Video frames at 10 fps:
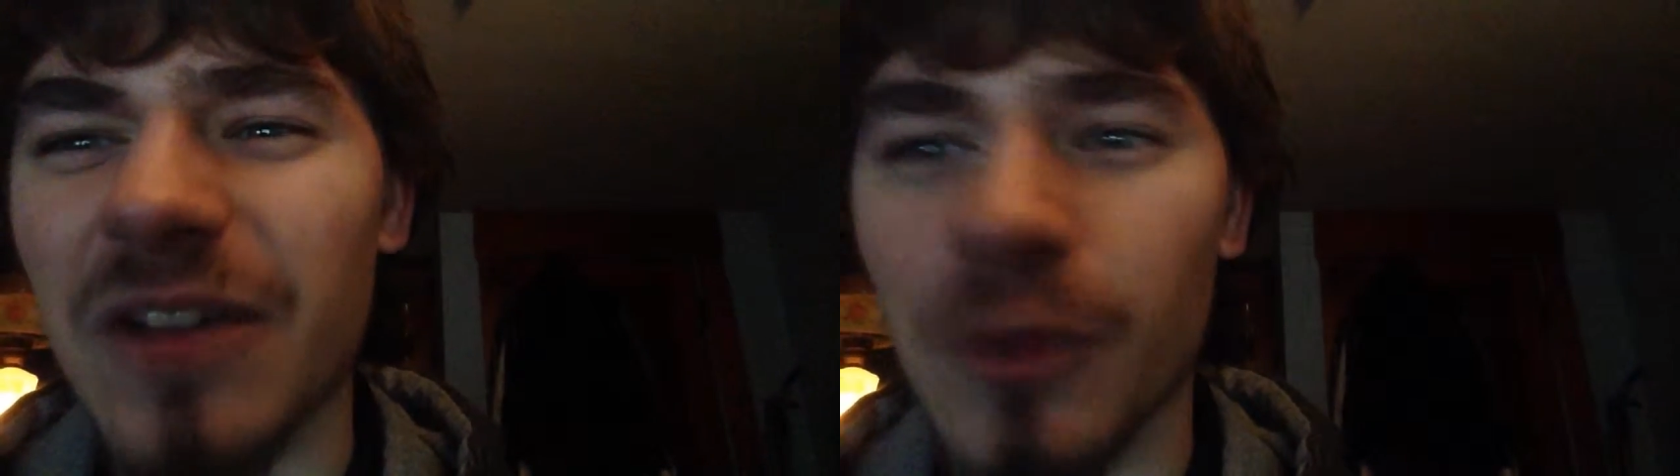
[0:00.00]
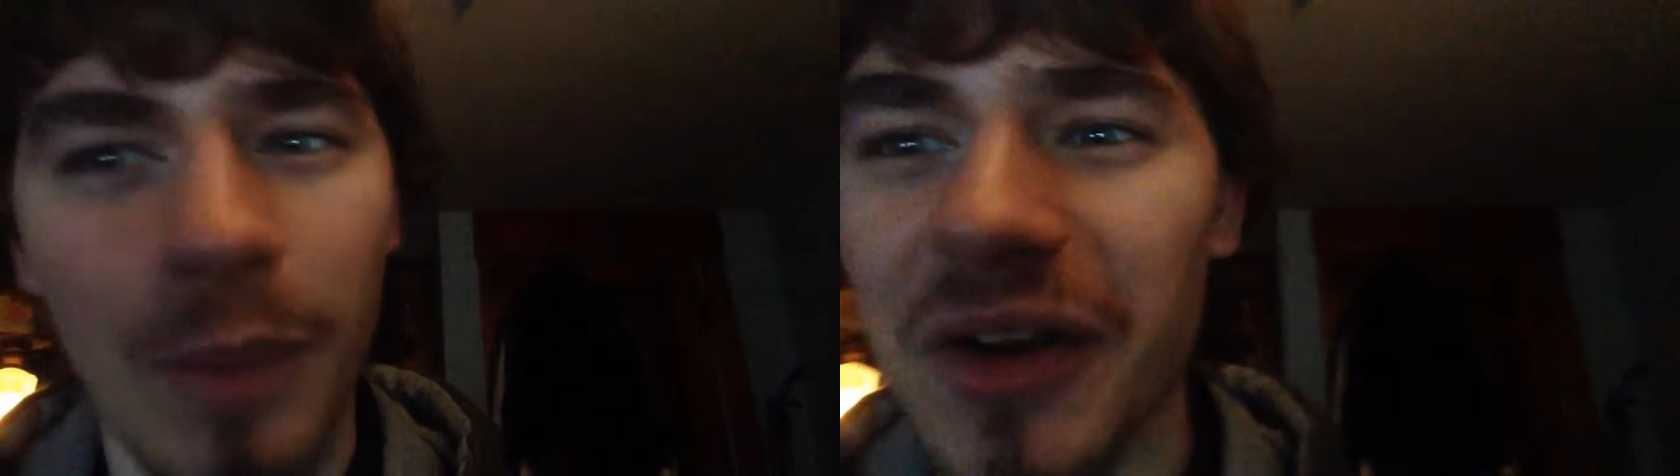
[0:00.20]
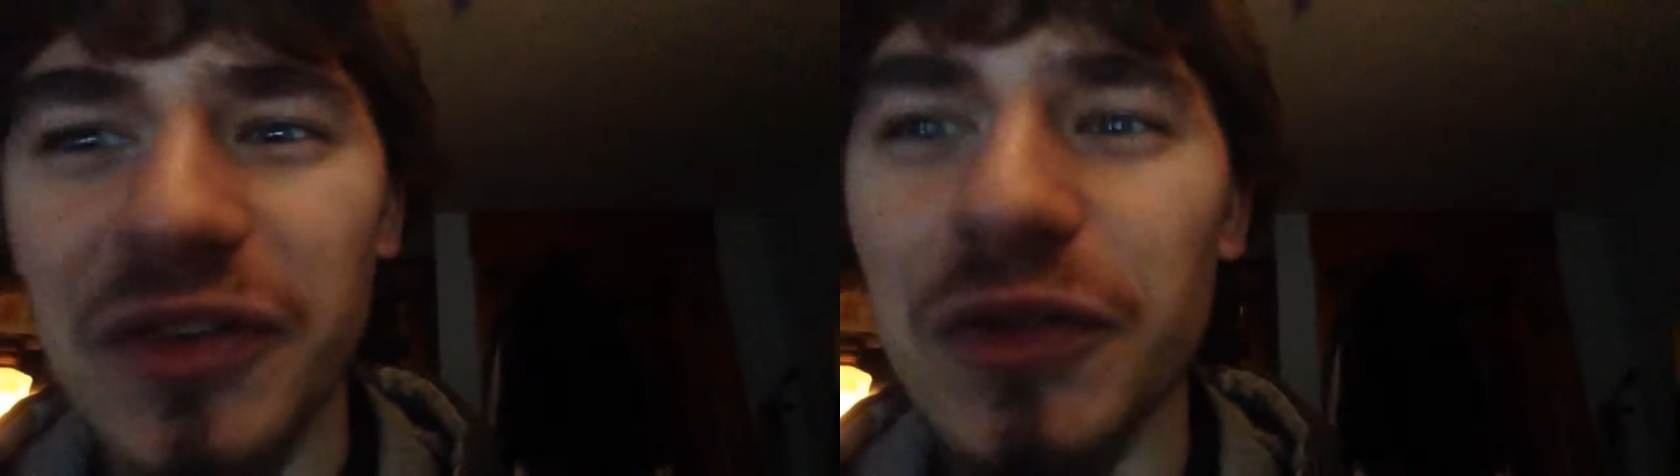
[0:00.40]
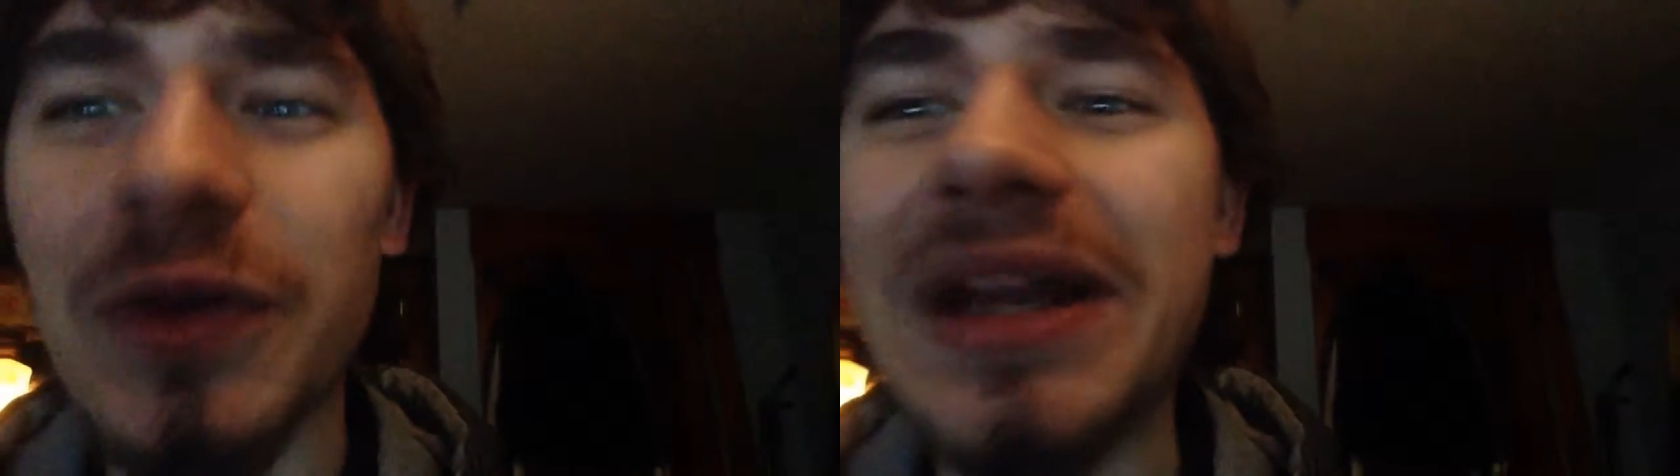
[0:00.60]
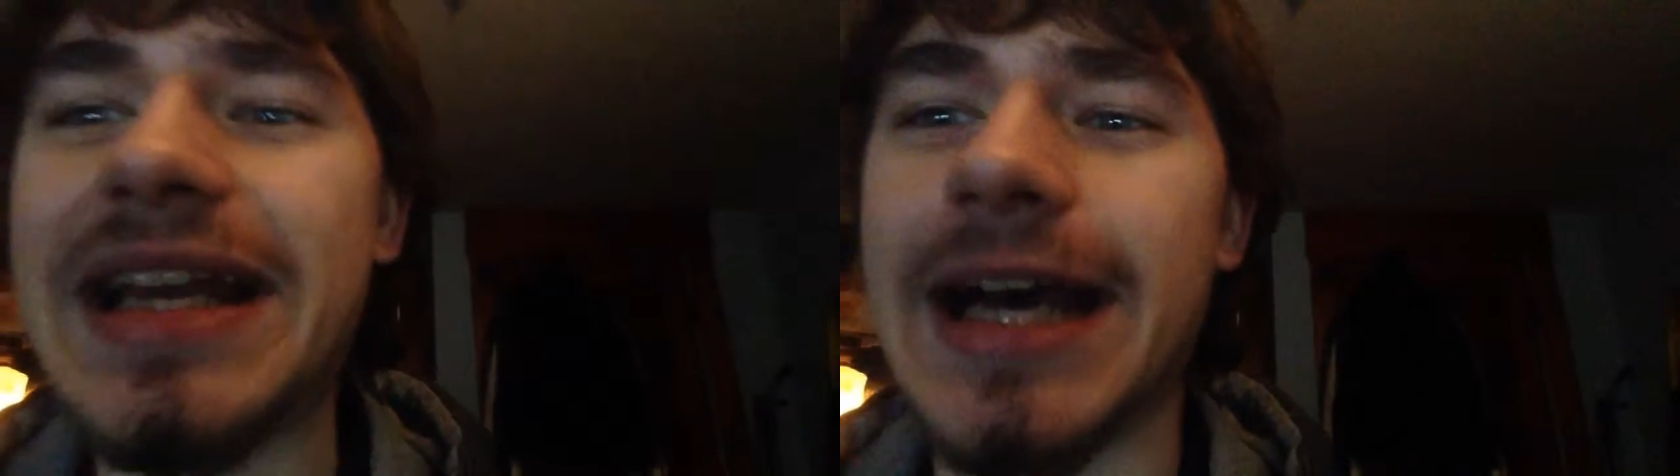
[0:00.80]
for part
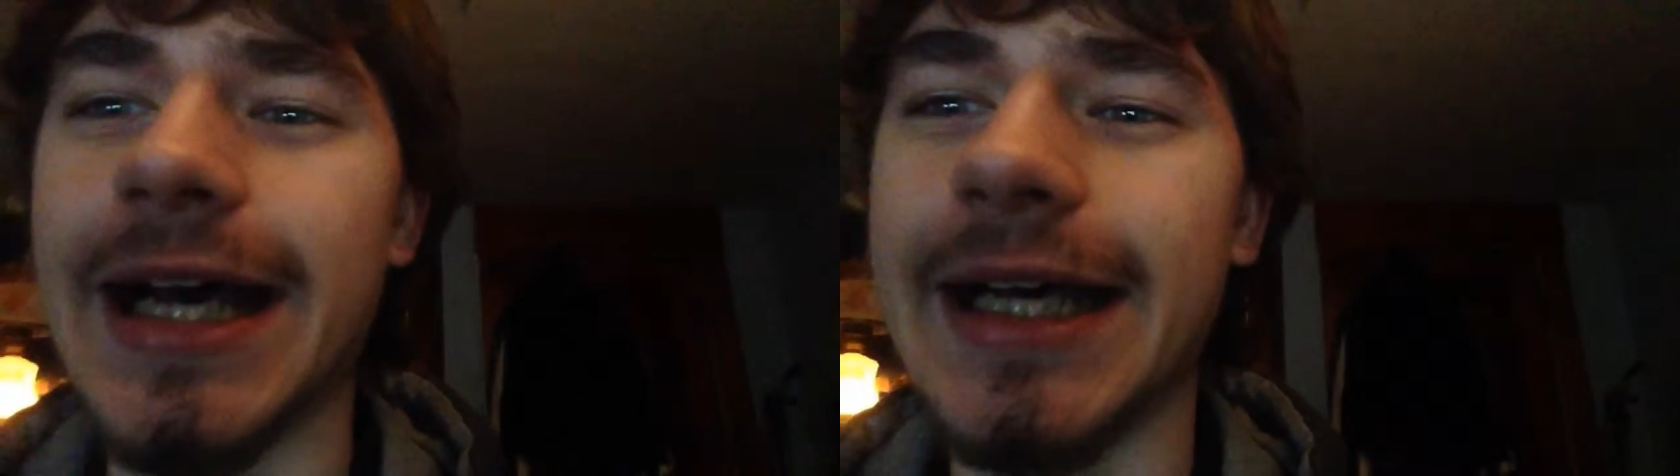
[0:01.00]
three